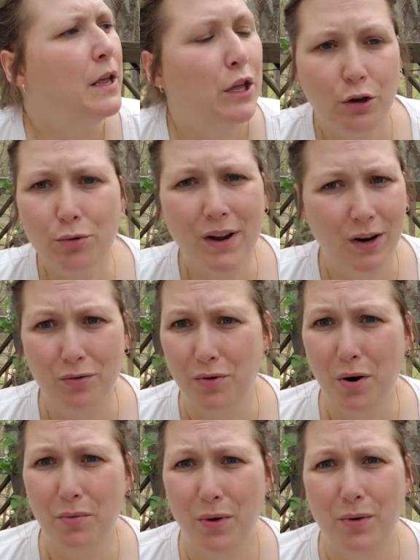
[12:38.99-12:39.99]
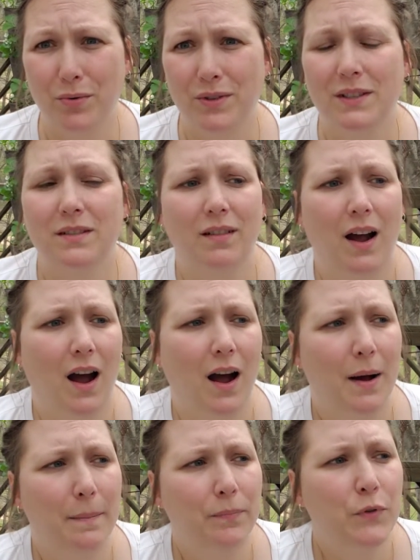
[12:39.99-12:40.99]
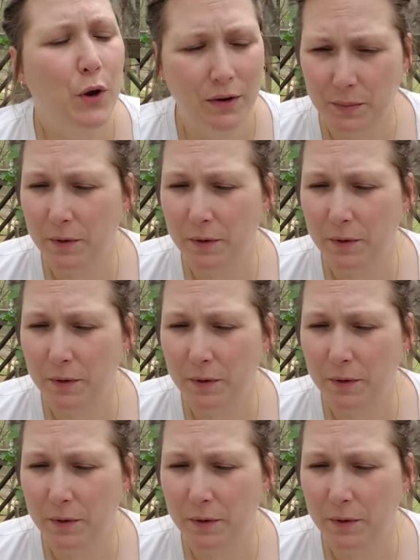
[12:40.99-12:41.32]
You can grow those. You have